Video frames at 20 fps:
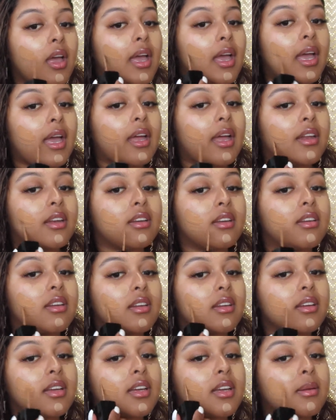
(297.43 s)
and
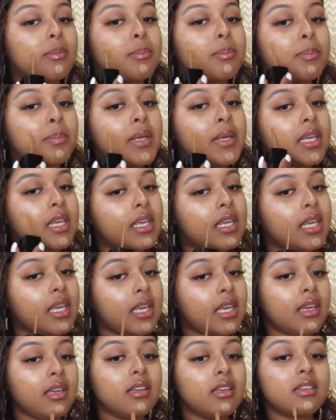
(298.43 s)

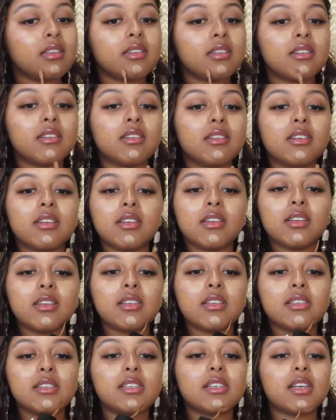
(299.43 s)
pinky,
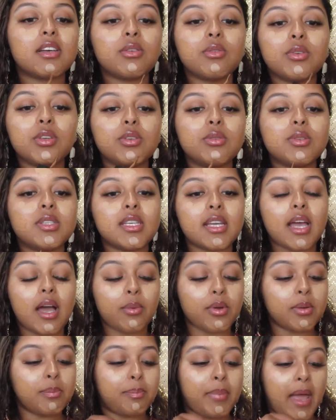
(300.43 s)
So you see
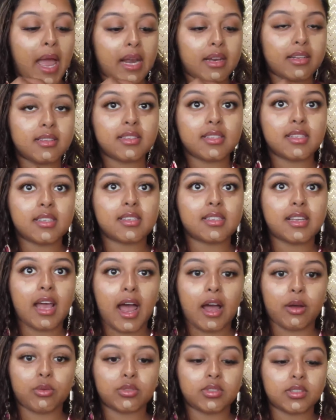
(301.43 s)
how it balances
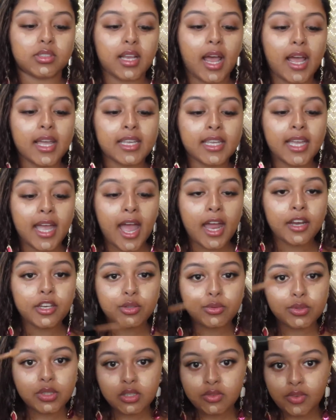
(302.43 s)
out. I can
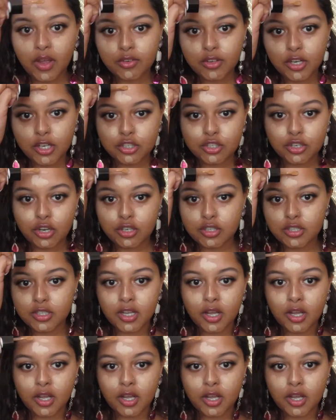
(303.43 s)
use this foundation on its